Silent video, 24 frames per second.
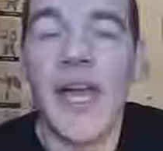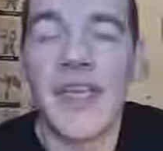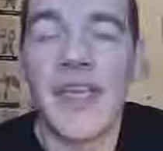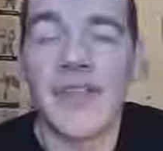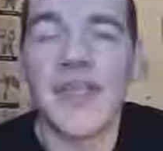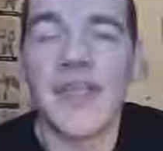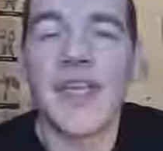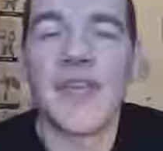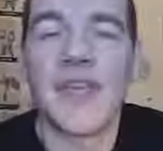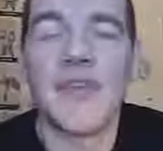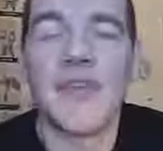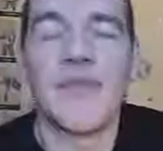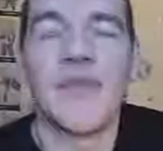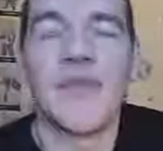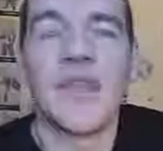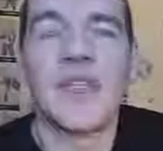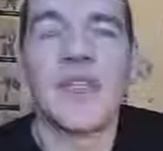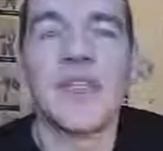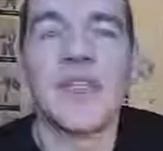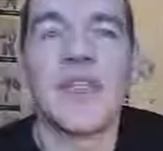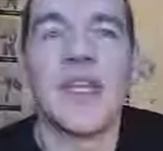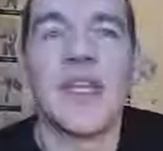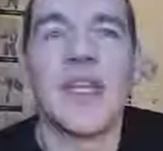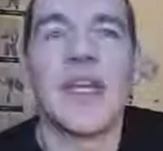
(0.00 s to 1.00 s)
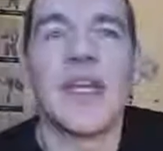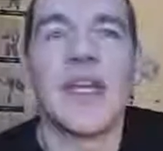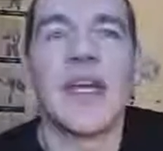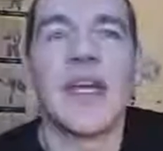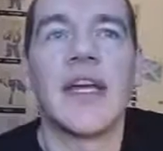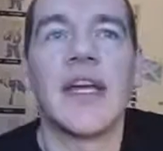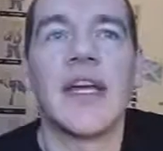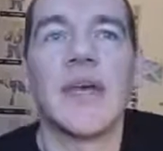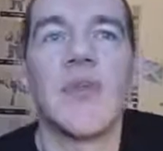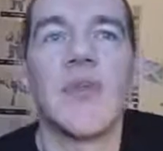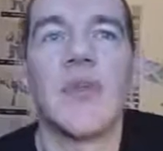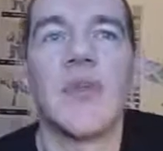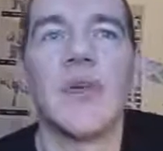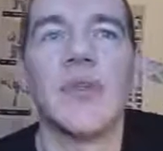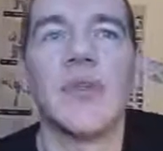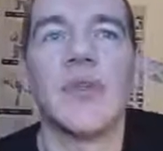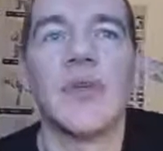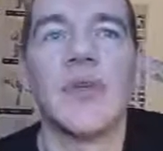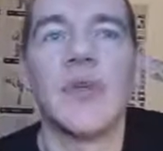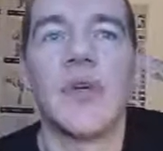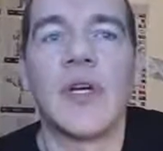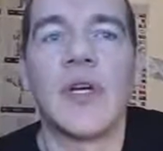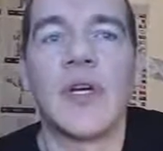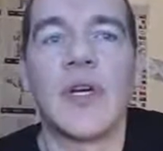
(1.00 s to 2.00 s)
Hi, thank you for listening. Uh, I want to
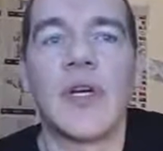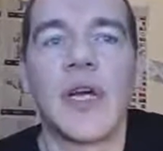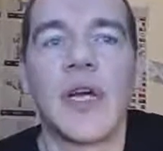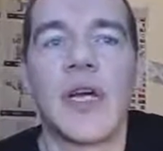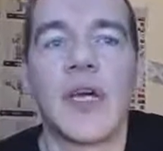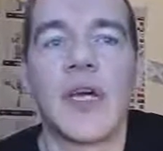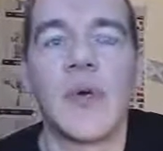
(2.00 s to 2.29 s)
do a,